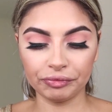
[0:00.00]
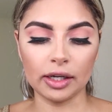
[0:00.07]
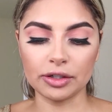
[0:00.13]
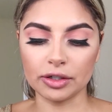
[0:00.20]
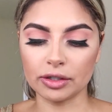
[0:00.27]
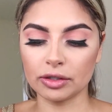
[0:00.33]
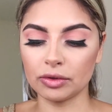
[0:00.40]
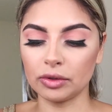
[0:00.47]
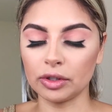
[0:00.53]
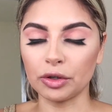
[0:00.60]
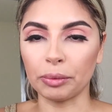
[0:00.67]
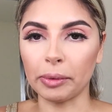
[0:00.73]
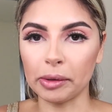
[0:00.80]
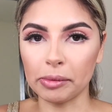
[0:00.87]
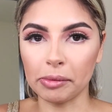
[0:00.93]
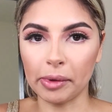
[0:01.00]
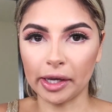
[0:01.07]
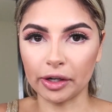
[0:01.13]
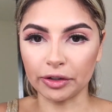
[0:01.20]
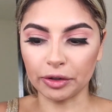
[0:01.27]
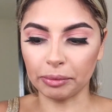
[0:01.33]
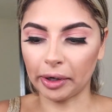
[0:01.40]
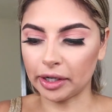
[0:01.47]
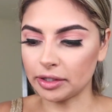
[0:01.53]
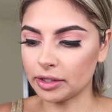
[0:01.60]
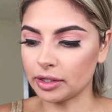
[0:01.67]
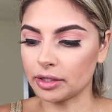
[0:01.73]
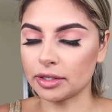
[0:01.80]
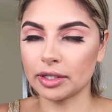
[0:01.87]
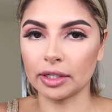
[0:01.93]
and just do a little baby bake under my
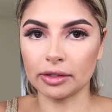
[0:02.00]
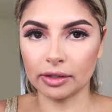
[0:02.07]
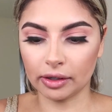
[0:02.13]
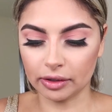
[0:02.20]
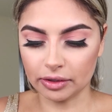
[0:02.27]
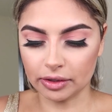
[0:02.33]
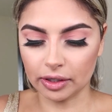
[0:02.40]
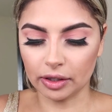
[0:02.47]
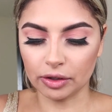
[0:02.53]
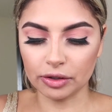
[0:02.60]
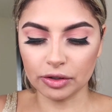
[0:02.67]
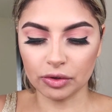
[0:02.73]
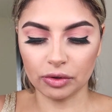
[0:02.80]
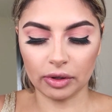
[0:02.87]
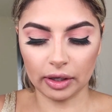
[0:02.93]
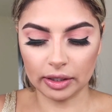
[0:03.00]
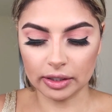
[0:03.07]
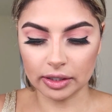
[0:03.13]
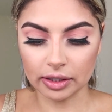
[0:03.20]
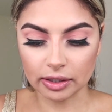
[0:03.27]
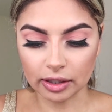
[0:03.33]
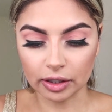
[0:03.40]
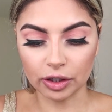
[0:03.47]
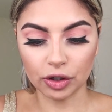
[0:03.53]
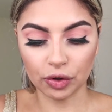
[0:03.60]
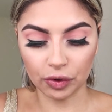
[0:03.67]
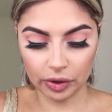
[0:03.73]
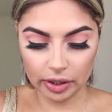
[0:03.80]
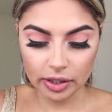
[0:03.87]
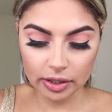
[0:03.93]
eyes to set the concealer so that it doesn't
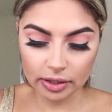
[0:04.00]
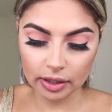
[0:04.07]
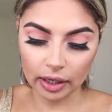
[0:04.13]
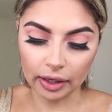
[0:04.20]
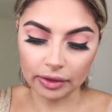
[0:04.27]
crease.